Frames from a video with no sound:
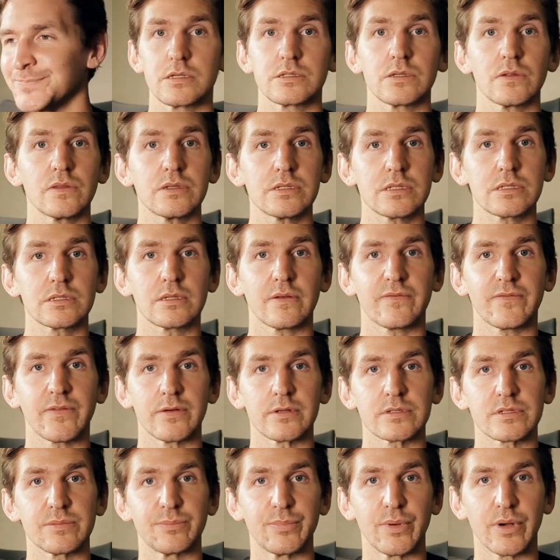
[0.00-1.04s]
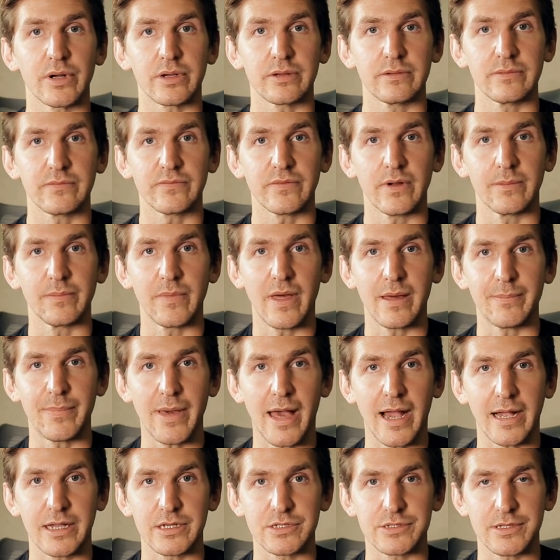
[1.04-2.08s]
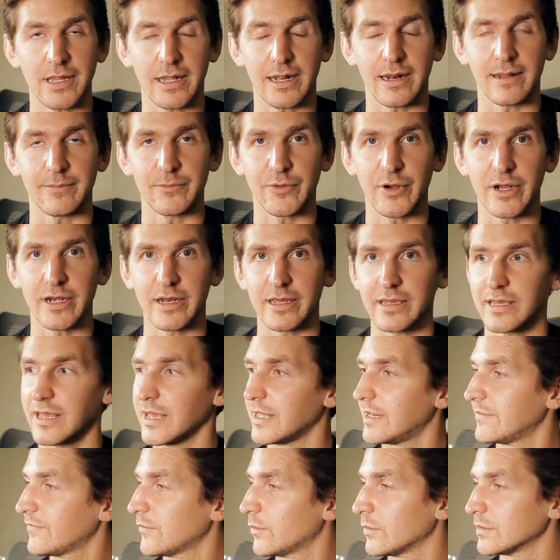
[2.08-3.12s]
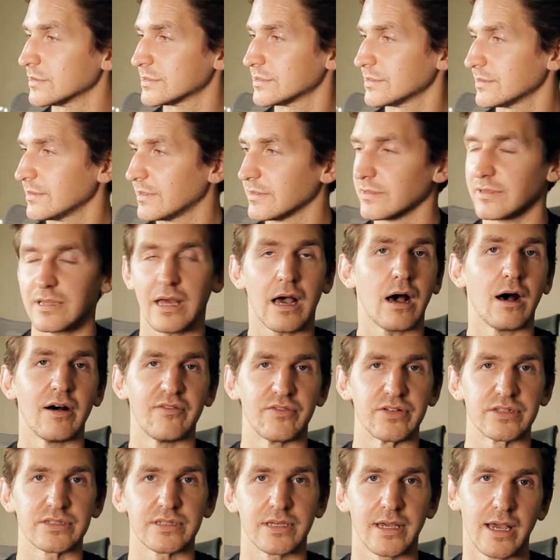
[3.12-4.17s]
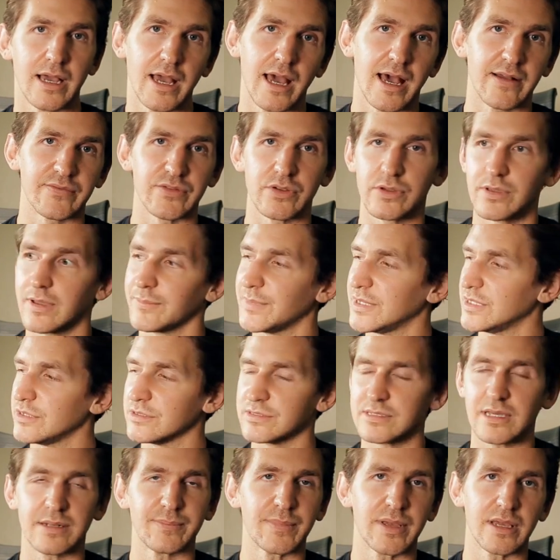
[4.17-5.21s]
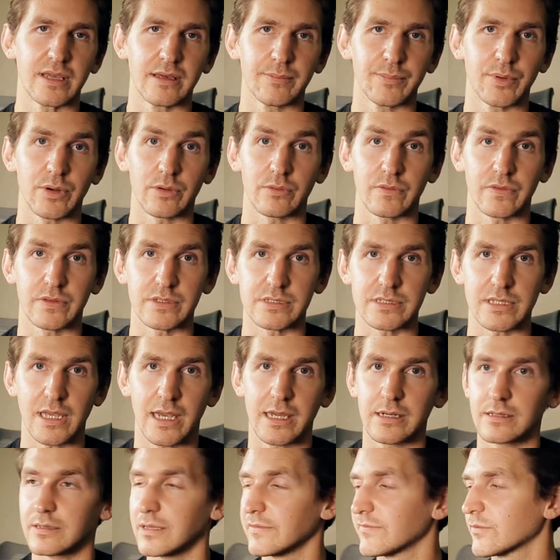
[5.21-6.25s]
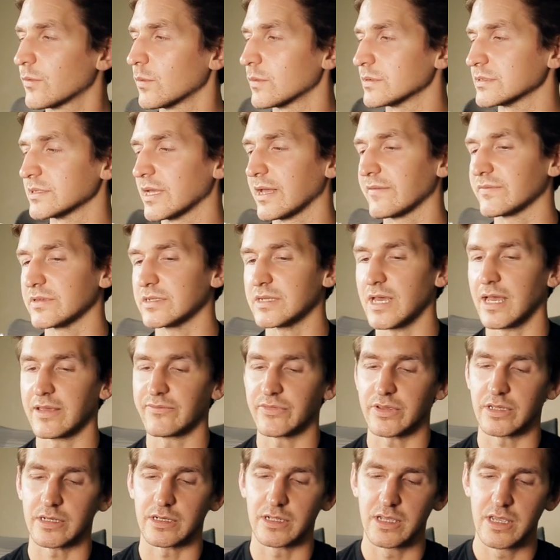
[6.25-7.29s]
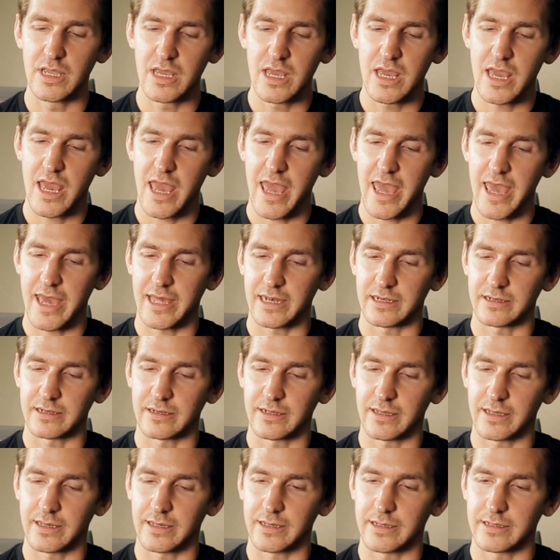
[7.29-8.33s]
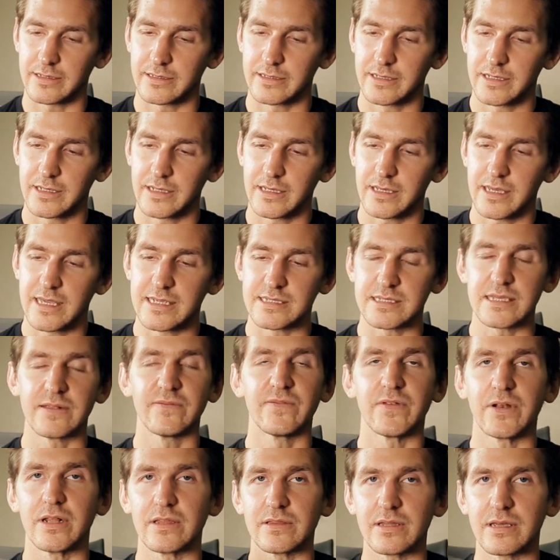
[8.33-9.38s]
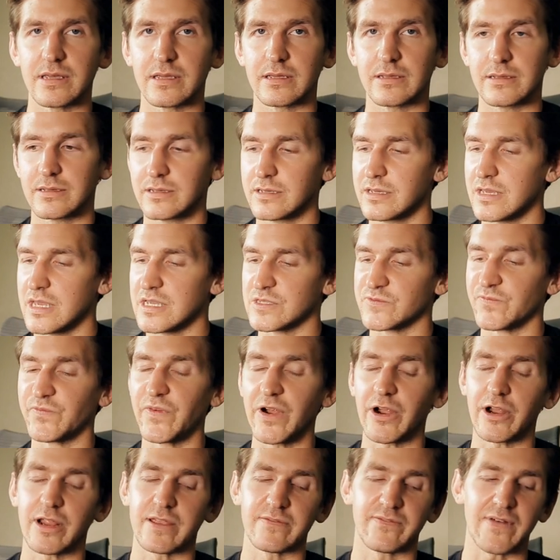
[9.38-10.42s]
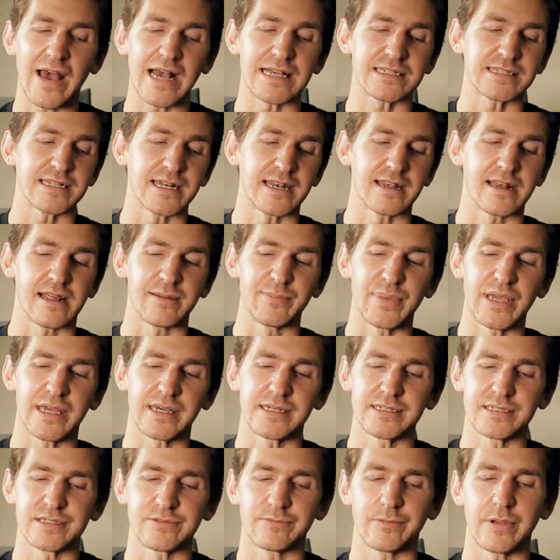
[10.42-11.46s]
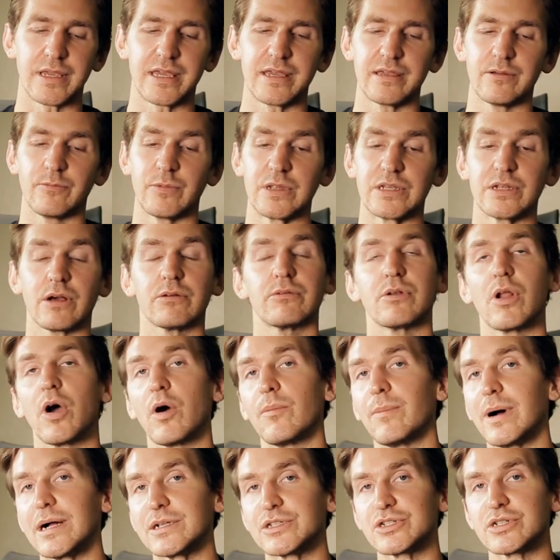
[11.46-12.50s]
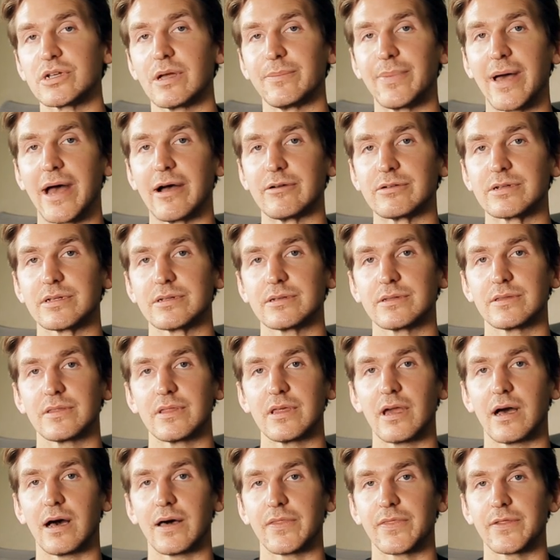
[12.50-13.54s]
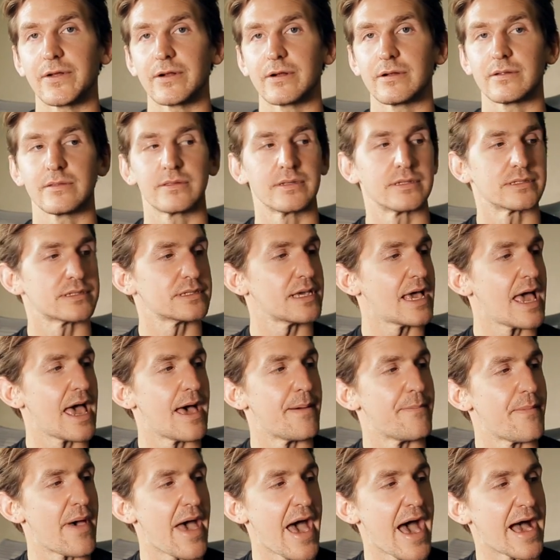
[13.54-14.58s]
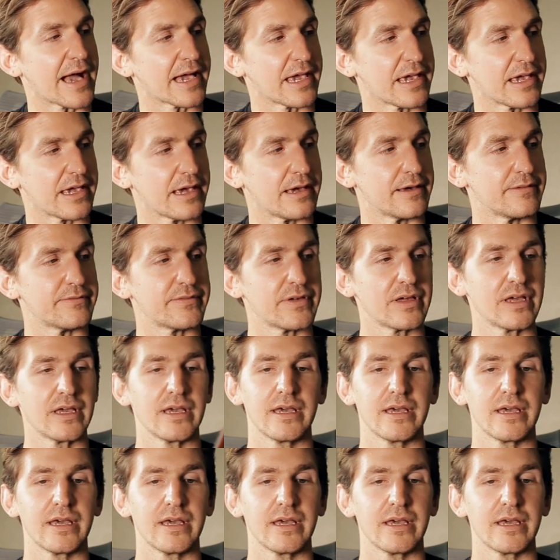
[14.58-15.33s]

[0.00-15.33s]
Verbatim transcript: So this is the first book from that package that I'm reading. And of course, obviously I have to. I mean, you send me a book with this title, of course I have to dive in. And it's very fascinating because we don't know much about the author, this M. Ageyev.